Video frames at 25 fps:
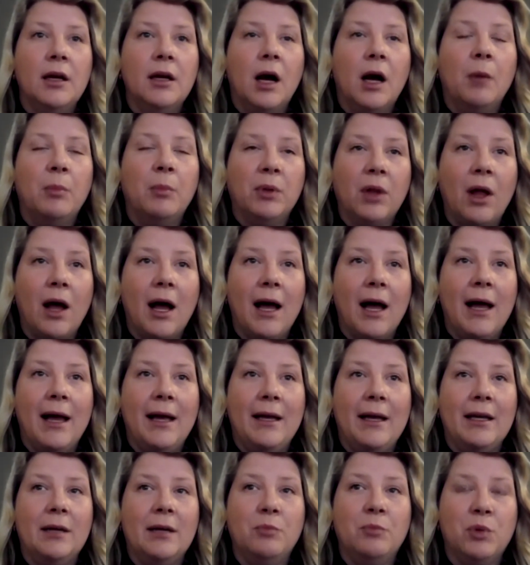
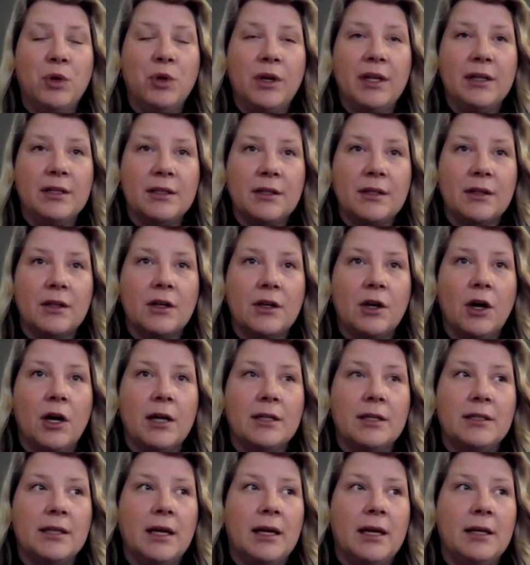apply and put into the
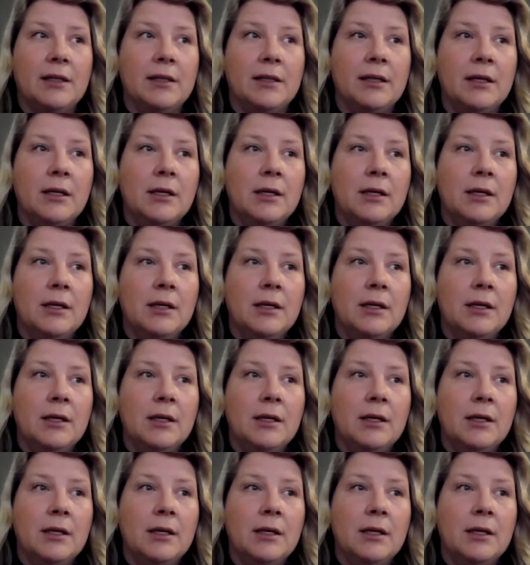content.